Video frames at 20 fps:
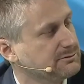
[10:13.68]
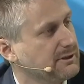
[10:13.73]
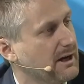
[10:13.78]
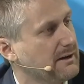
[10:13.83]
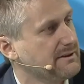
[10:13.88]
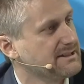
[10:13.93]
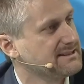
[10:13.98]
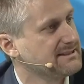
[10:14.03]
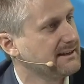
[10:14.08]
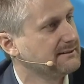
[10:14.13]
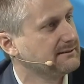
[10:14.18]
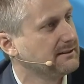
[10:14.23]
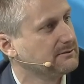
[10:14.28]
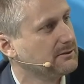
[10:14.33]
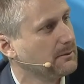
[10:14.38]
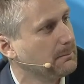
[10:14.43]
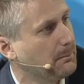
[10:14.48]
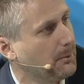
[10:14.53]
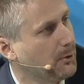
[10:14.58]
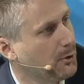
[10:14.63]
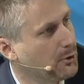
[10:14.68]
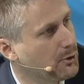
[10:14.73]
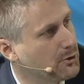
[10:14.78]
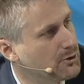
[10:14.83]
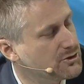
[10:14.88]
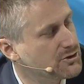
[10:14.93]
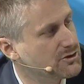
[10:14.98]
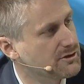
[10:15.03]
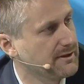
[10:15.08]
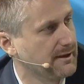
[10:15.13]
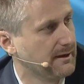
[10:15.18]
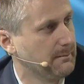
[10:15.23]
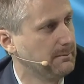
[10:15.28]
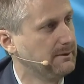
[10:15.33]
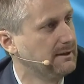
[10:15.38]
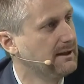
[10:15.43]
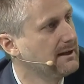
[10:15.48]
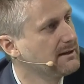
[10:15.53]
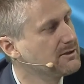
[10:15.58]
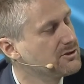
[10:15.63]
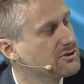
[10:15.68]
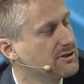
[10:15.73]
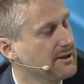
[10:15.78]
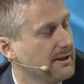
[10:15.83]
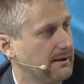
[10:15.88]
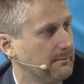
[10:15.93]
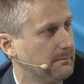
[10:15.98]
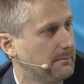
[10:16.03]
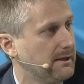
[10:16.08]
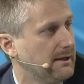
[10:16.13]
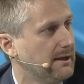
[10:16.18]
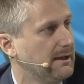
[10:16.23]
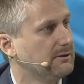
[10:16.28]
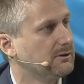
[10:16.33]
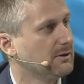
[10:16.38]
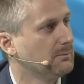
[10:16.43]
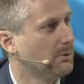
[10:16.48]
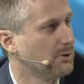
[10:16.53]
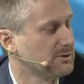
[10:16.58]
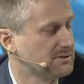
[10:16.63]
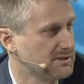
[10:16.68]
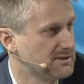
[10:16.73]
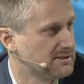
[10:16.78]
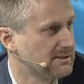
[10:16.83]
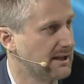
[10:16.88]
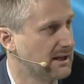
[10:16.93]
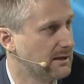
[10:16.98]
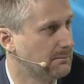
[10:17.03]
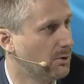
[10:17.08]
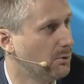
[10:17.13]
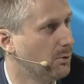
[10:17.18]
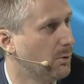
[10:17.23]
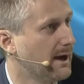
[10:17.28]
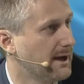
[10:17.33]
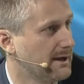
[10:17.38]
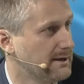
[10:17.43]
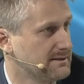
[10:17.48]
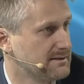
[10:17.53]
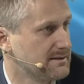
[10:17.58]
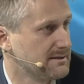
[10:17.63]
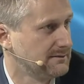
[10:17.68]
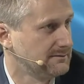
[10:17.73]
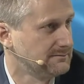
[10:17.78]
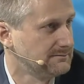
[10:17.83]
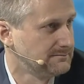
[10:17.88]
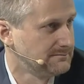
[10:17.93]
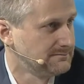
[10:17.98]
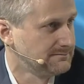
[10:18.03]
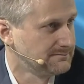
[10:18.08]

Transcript: of the private sector to push them, nudge them into more sustainable ways?